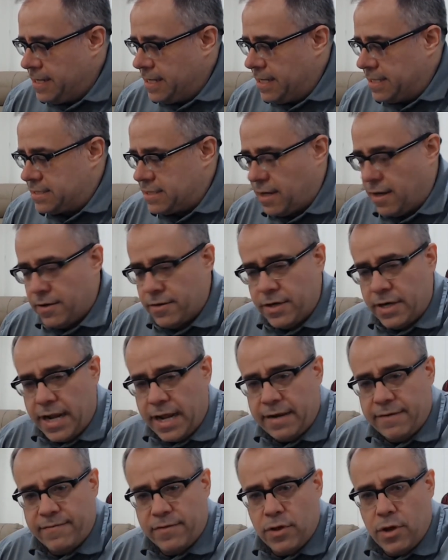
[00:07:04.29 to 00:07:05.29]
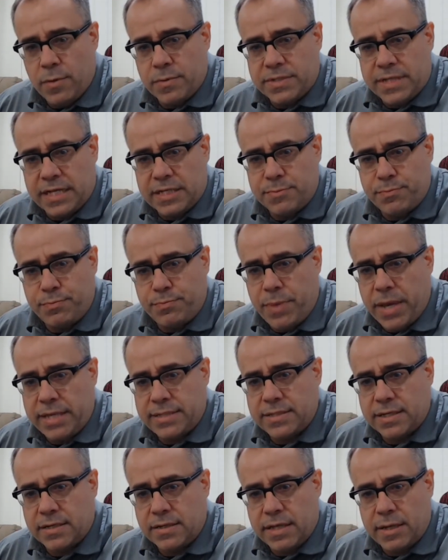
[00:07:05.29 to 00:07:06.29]
It's 100 envelopes. That's
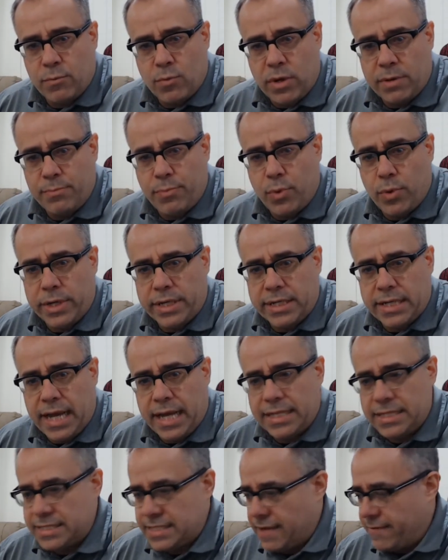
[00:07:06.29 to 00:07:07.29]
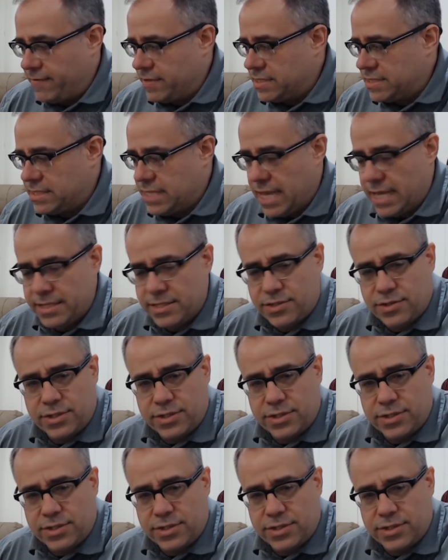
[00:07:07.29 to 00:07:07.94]
basically 1.97 cents,